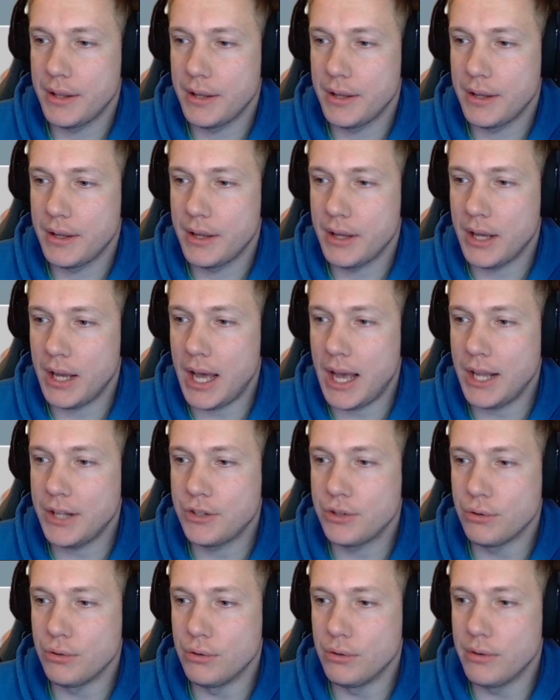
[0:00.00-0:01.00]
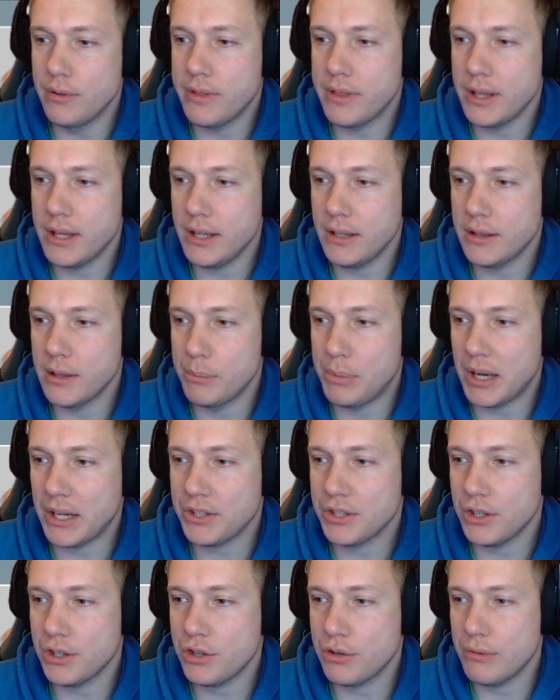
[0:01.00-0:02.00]
I do think the
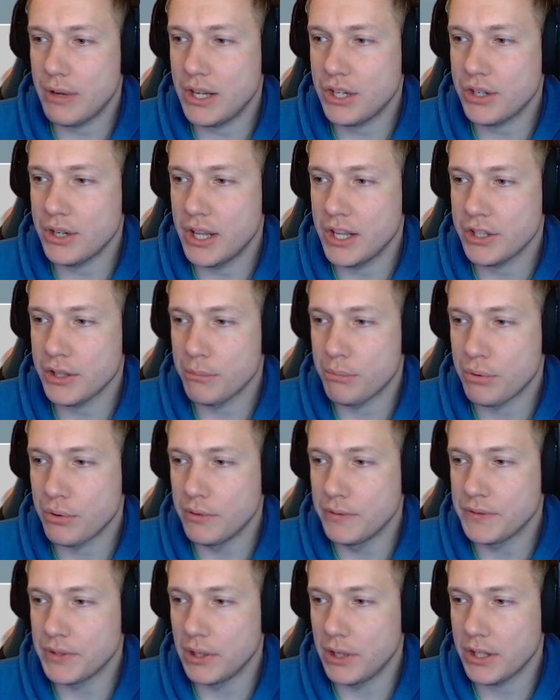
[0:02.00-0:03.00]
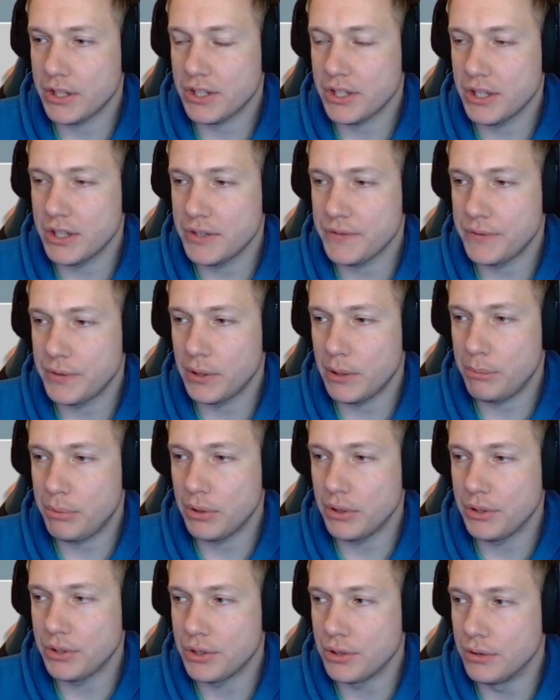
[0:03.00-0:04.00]
bug situation has improved a lot since
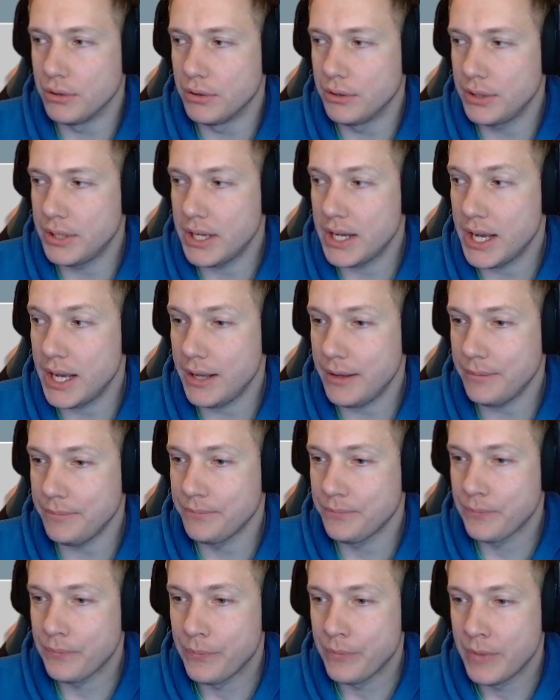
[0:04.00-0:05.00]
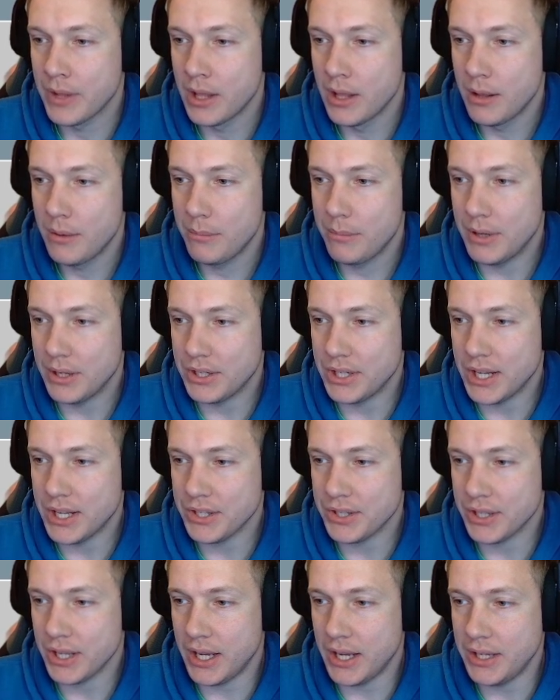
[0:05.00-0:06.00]
4.2, yeah. But
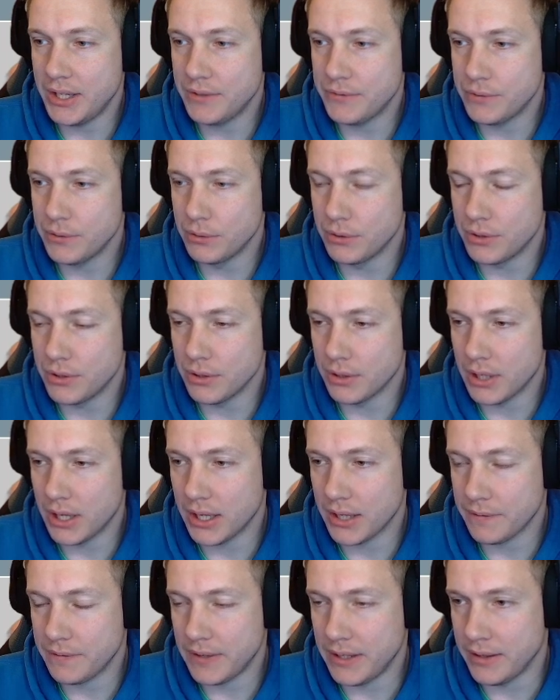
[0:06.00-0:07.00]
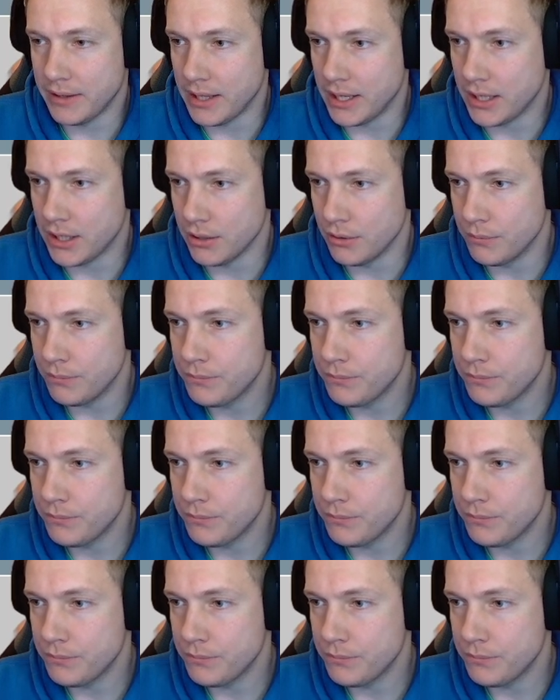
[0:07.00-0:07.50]
yes, I need food. Good luck and fun. Thank you.